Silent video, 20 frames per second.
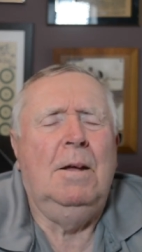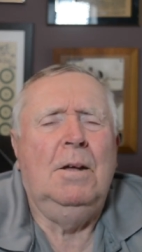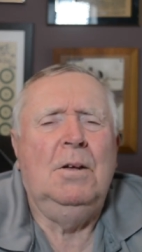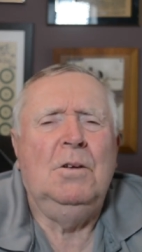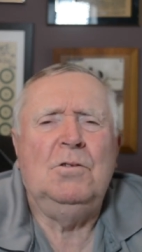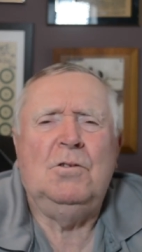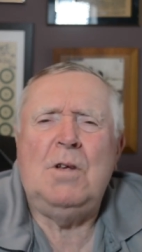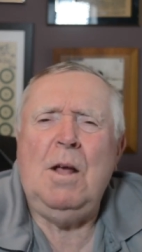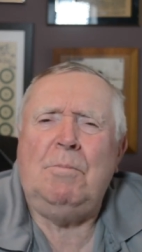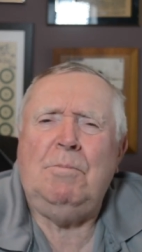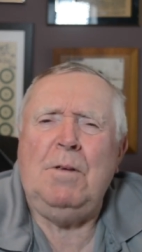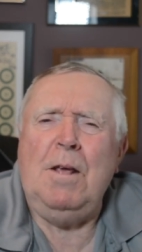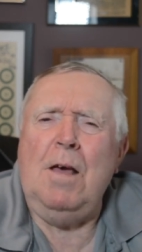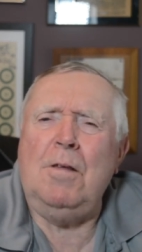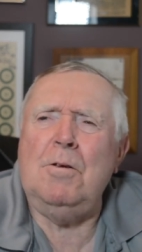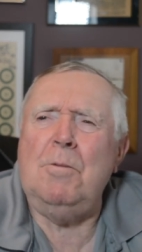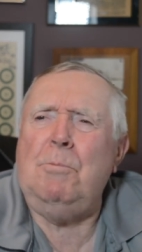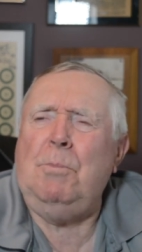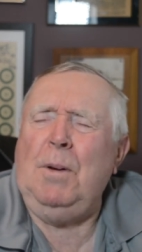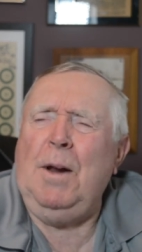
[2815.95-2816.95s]
Except the
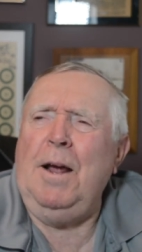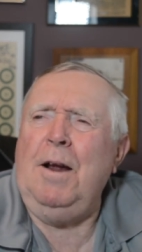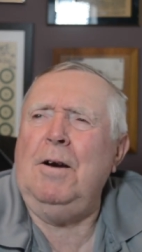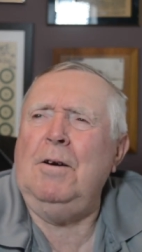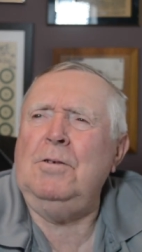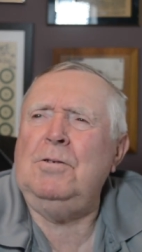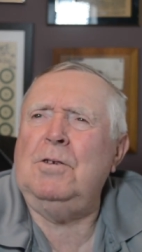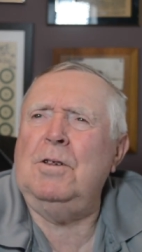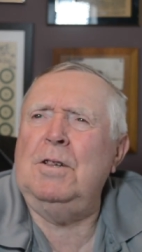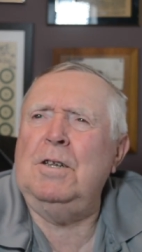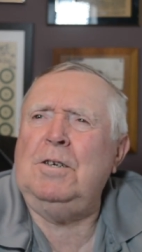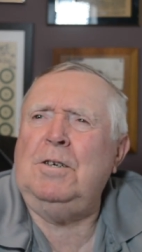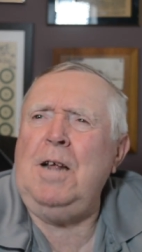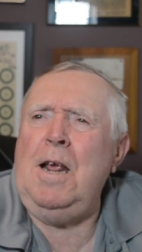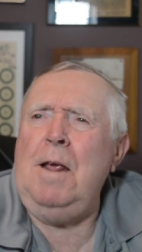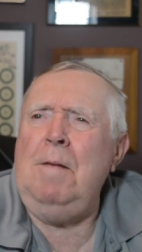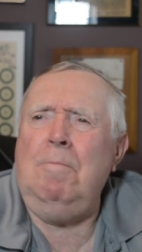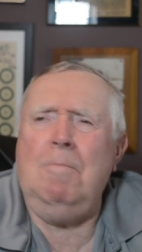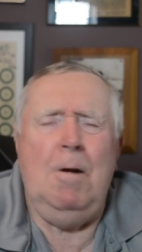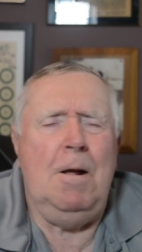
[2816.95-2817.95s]
other players on the
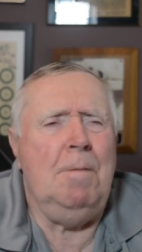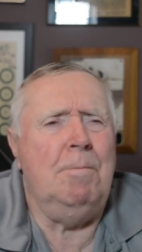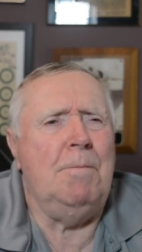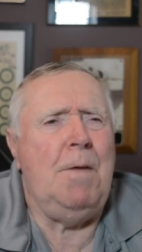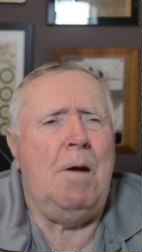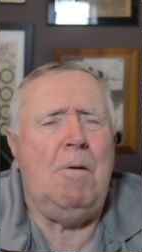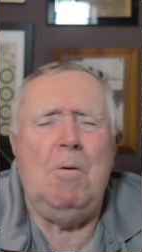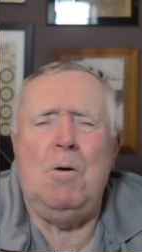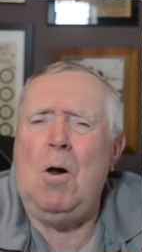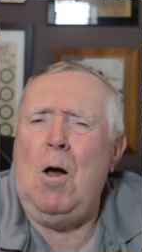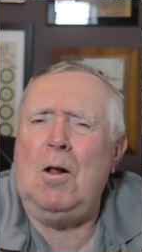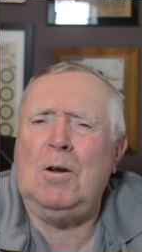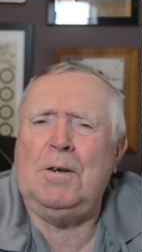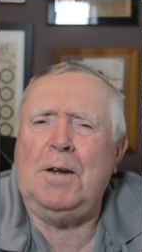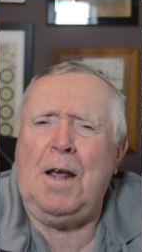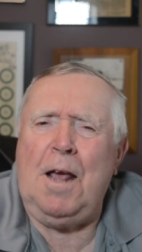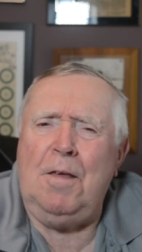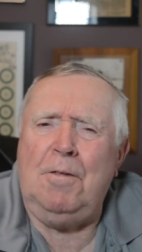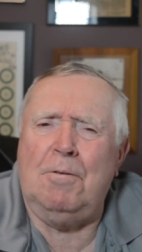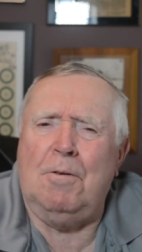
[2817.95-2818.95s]
team, well, they weren't all
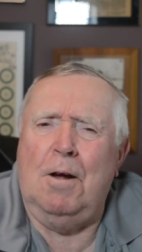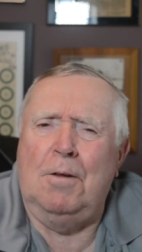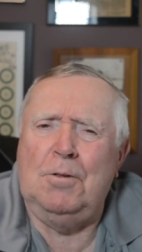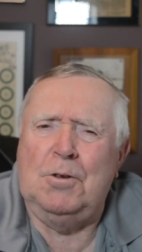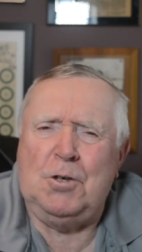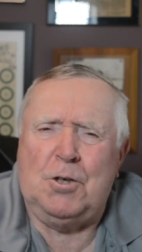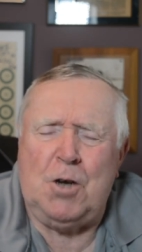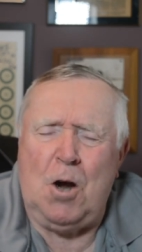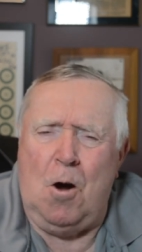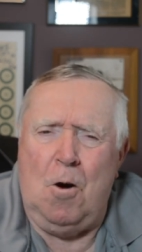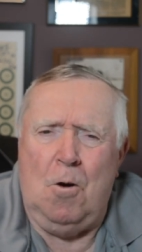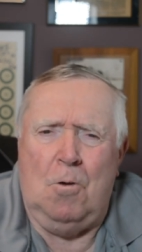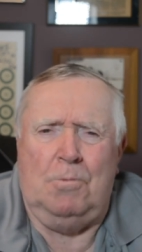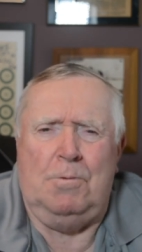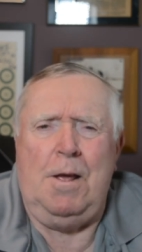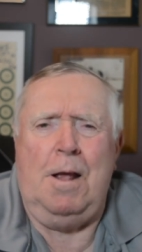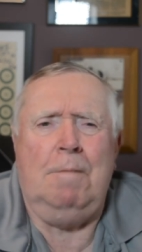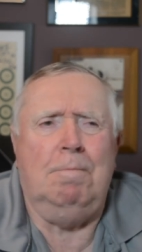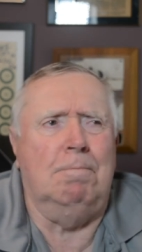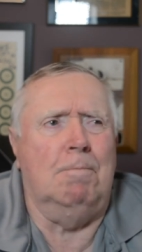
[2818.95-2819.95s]
together on the show.
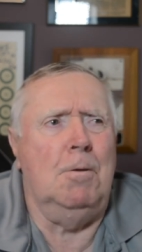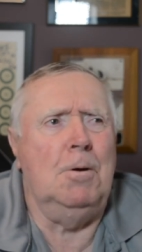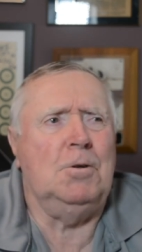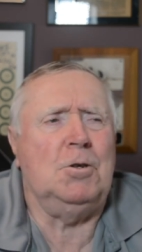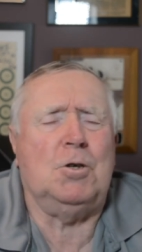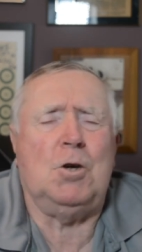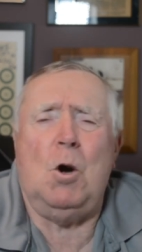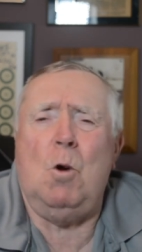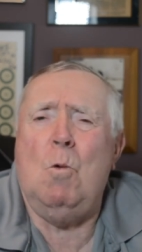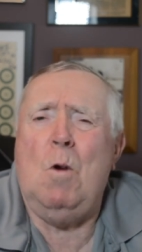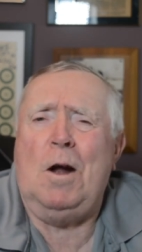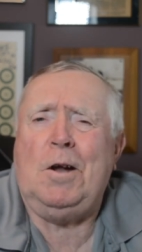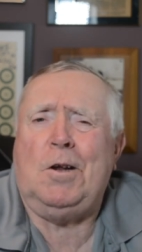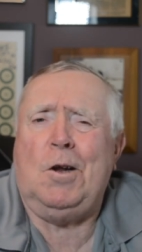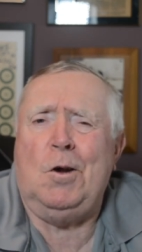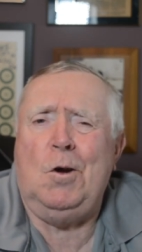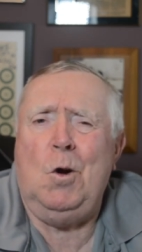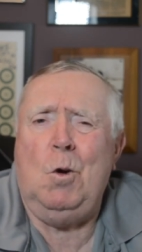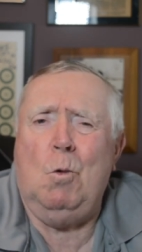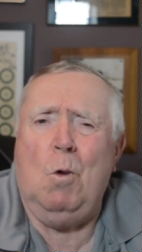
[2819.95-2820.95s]
They weren't sure what to
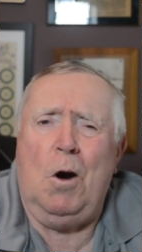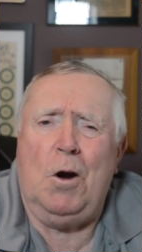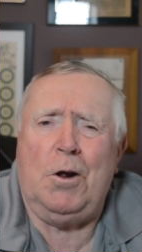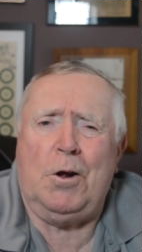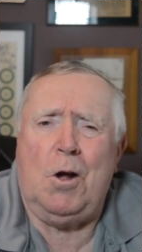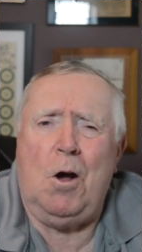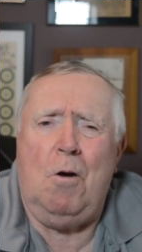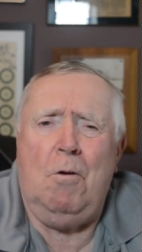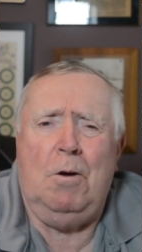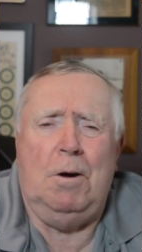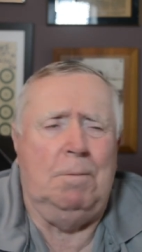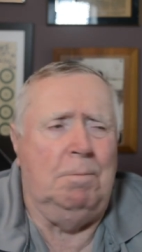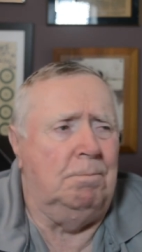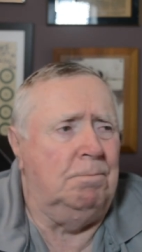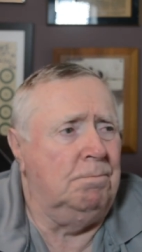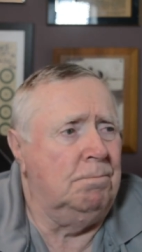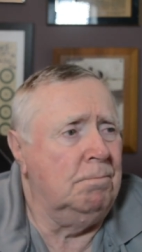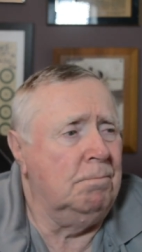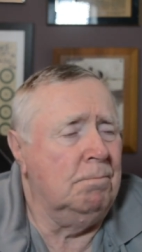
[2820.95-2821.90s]
do, where to go, and,